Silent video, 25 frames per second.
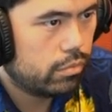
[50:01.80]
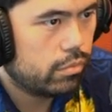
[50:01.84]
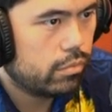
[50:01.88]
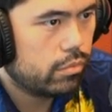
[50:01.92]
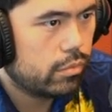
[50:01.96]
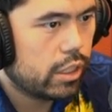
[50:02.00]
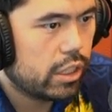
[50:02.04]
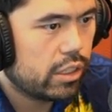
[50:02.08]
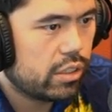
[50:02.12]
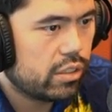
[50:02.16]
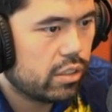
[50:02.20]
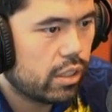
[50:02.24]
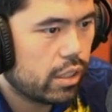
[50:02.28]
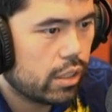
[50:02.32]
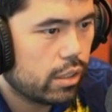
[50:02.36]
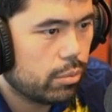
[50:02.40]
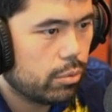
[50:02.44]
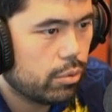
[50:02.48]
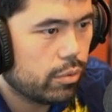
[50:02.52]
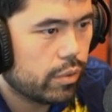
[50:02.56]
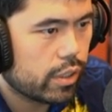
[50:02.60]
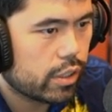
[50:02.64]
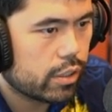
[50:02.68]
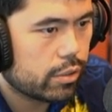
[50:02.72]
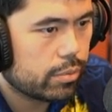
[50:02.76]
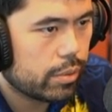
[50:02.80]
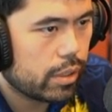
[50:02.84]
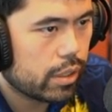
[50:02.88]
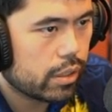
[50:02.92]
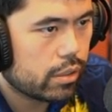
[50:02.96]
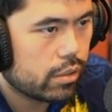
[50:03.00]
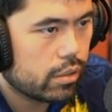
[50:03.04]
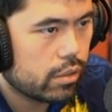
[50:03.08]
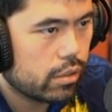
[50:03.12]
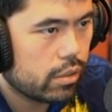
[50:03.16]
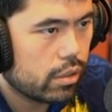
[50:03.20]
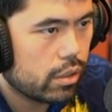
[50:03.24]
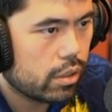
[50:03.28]
That's not the move I
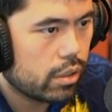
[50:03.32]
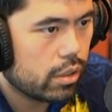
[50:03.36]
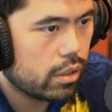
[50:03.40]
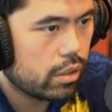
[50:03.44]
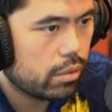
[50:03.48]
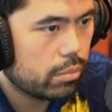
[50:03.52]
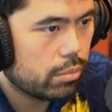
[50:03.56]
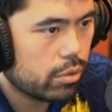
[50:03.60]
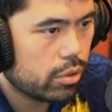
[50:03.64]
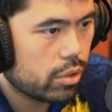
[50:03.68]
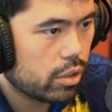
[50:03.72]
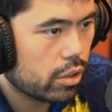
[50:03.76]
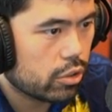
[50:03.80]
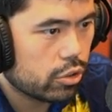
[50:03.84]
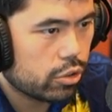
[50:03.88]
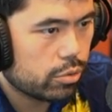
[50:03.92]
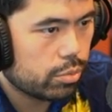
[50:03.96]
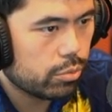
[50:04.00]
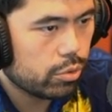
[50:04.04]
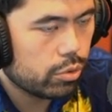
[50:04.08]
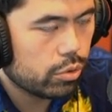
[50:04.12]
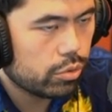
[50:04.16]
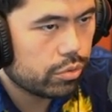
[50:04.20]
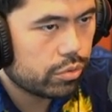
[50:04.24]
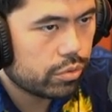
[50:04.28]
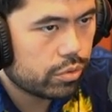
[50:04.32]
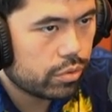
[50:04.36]
expected. Okay, I'll just move.